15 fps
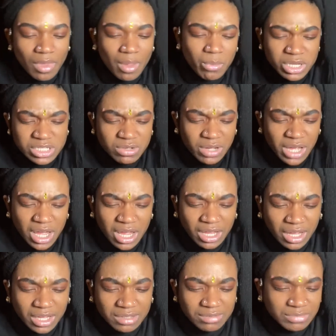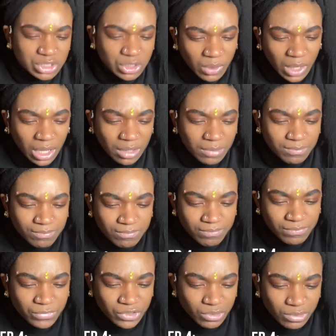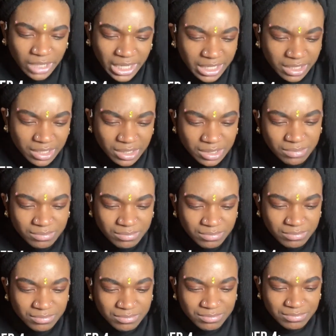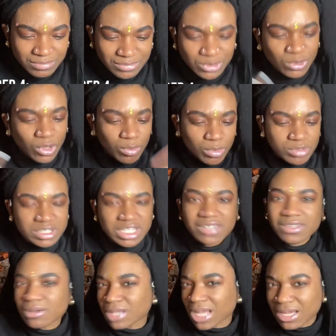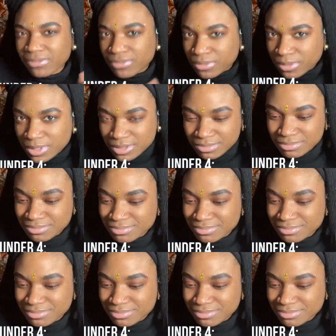But it's okay, like, it's okay. You like it. You almost get your life for it.